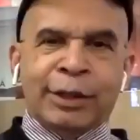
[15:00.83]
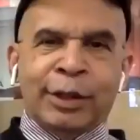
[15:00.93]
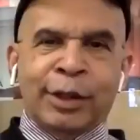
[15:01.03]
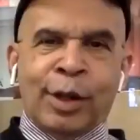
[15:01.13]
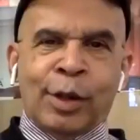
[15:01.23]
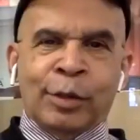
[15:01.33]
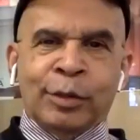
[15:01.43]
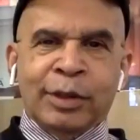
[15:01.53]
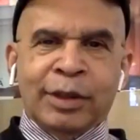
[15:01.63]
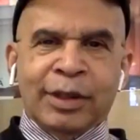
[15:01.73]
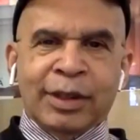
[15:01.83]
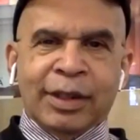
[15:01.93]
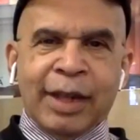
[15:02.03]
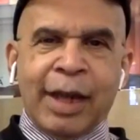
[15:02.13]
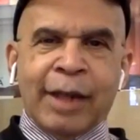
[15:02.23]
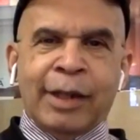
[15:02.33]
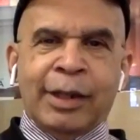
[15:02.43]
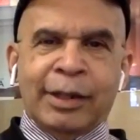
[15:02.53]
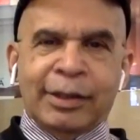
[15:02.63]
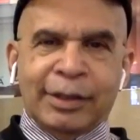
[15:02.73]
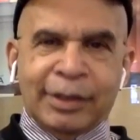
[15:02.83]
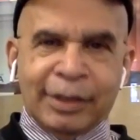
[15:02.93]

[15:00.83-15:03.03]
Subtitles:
yes and no. Candidates.